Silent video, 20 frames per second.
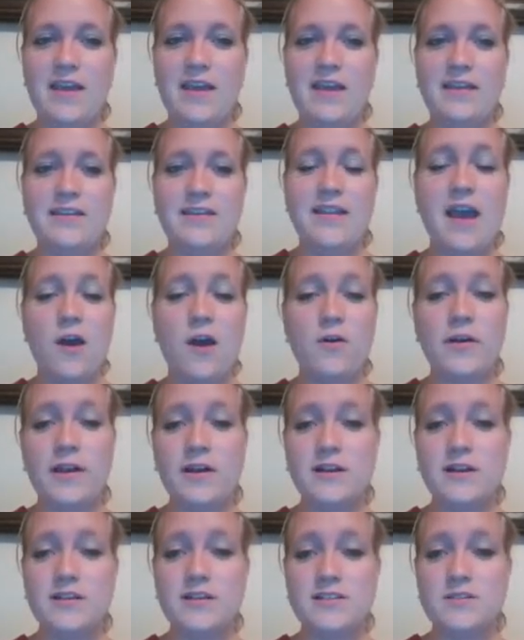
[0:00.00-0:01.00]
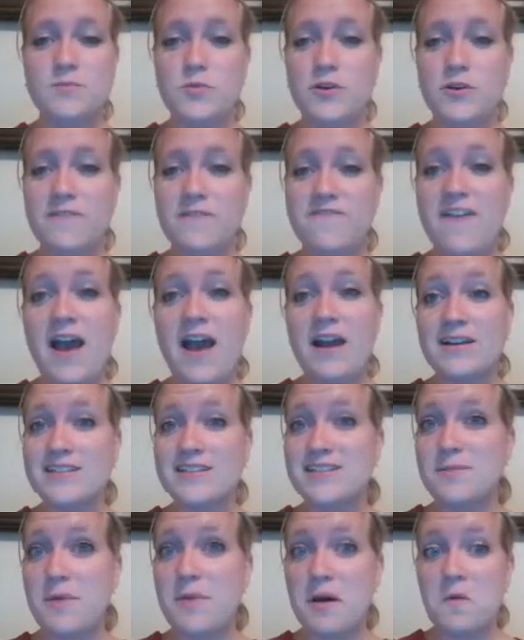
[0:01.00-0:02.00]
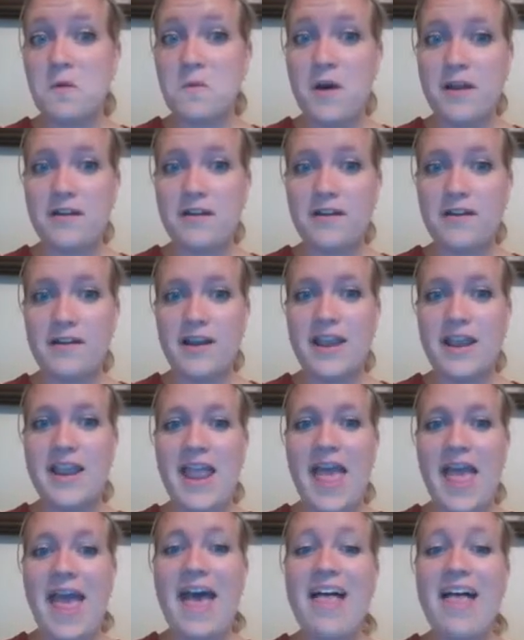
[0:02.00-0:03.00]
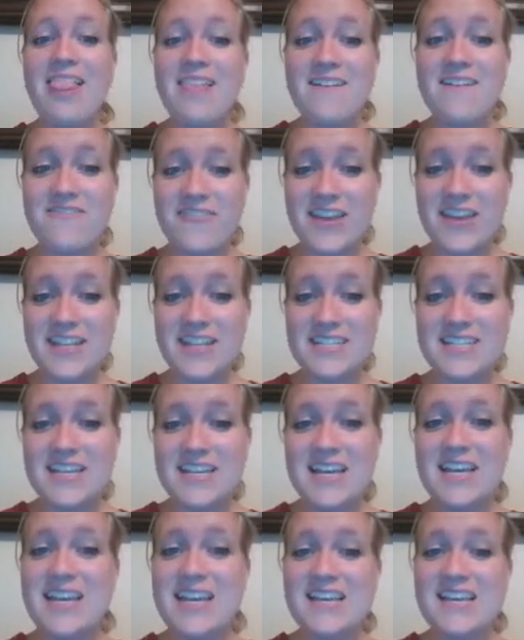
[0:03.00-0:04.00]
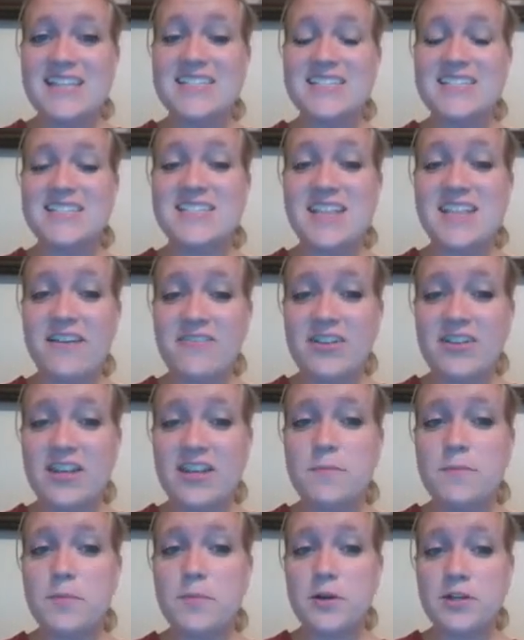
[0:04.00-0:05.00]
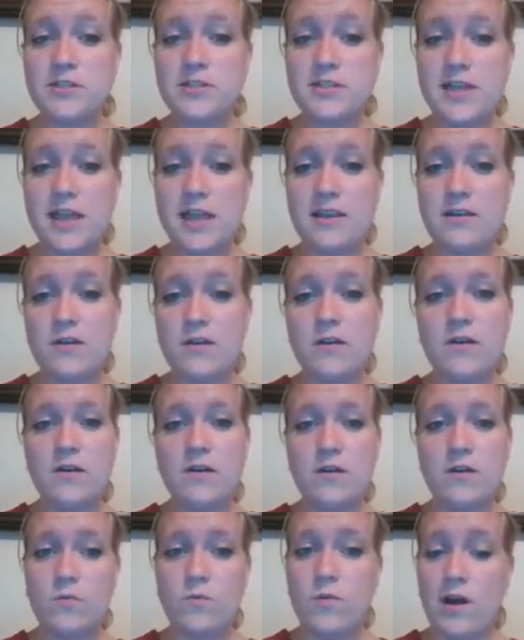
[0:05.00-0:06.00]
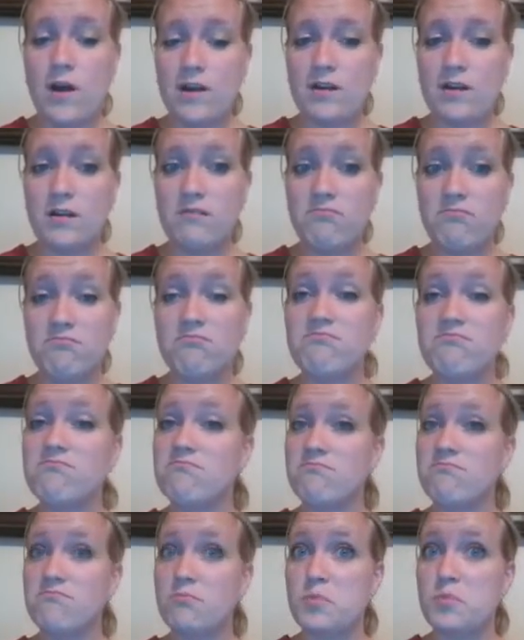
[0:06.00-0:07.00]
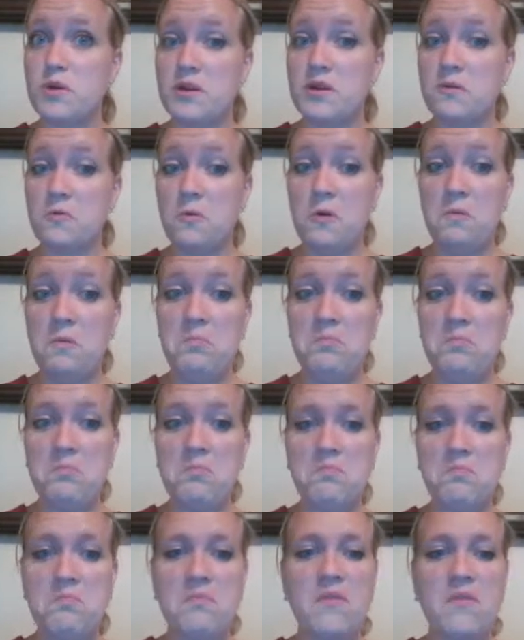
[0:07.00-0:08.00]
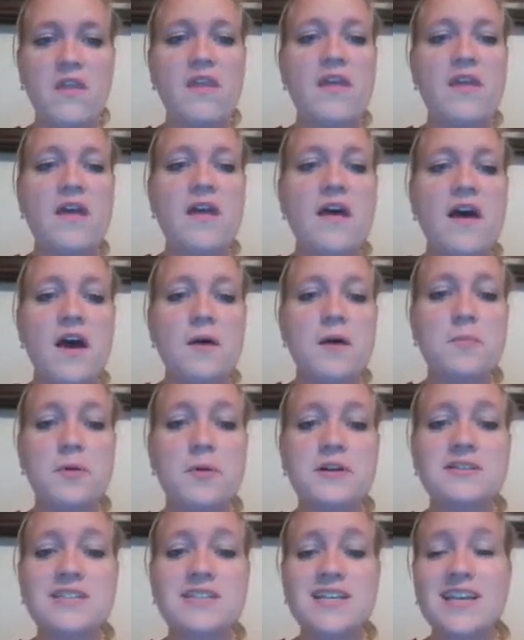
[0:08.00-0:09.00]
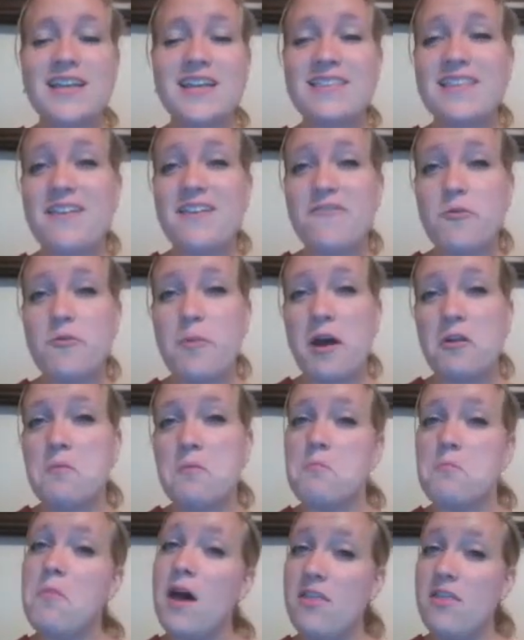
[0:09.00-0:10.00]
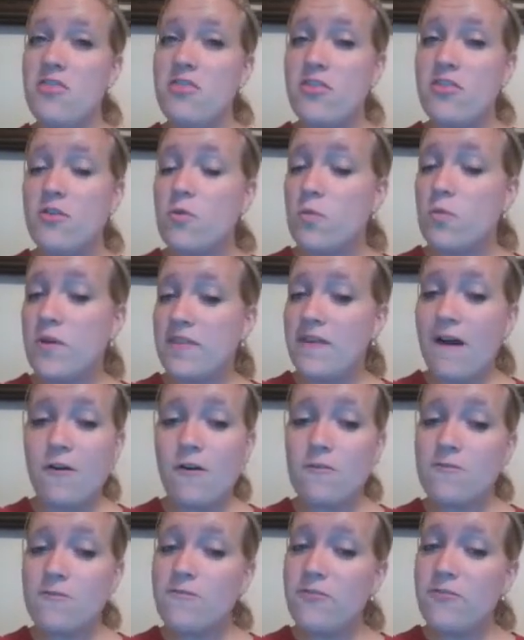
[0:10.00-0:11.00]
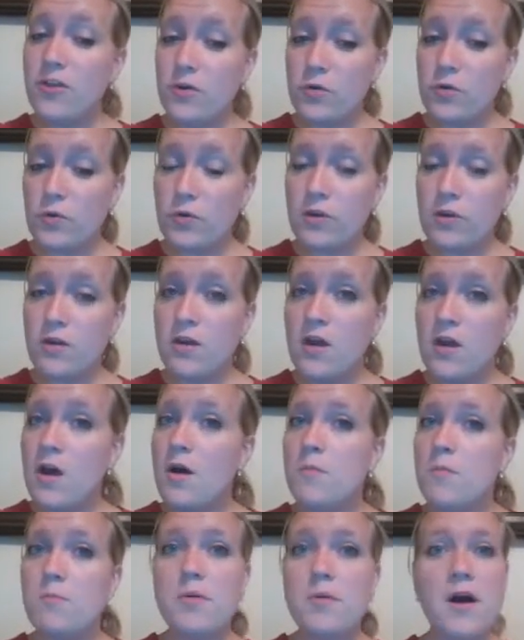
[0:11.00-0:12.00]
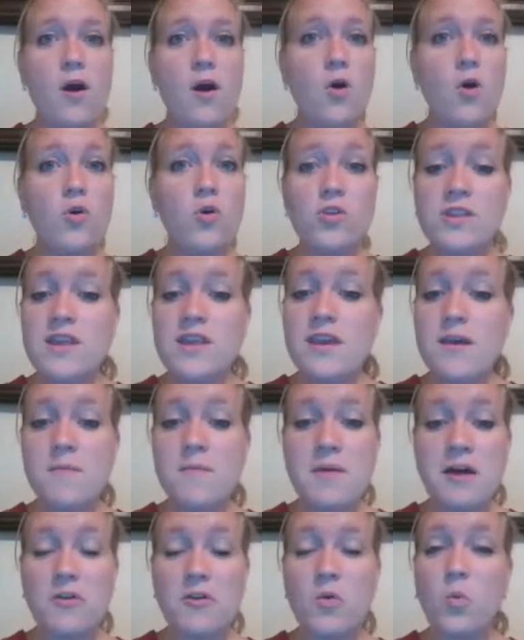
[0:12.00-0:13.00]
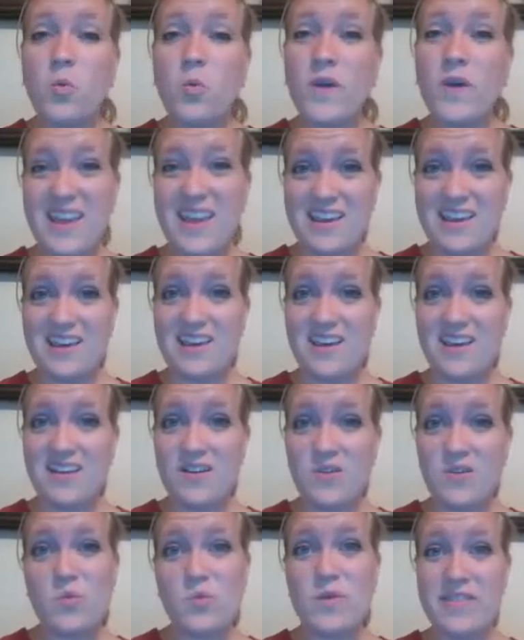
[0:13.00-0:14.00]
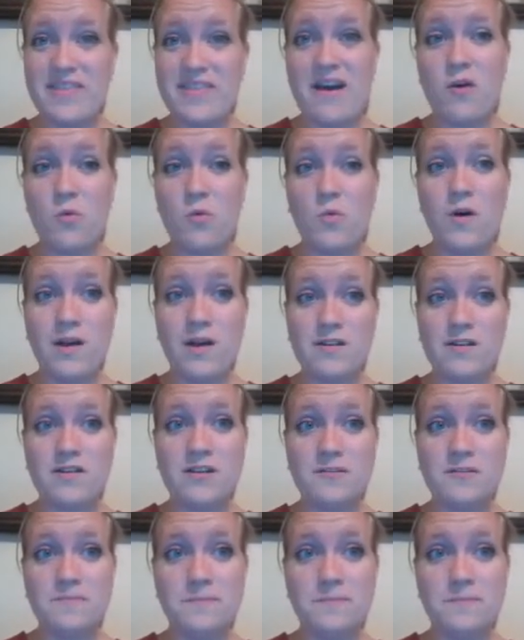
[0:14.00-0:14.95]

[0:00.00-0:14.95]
Now, here are some more facts about water. An elephant is 70% water. Pretty cool. A person can live about a month without food, but only about a week without water.